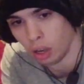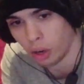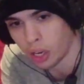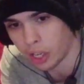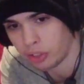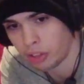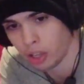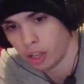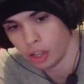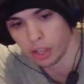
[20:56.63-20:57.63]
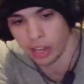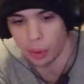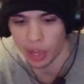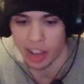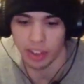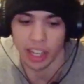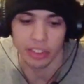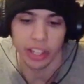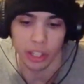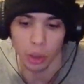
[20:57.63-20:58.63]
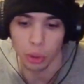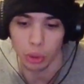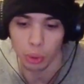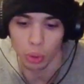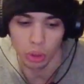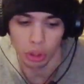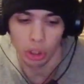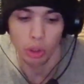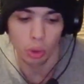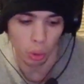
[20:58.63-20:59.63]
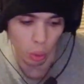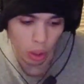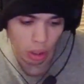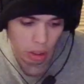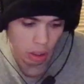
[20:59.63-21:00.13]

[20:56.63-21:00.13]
All right, now we have Legacy of Goku 2,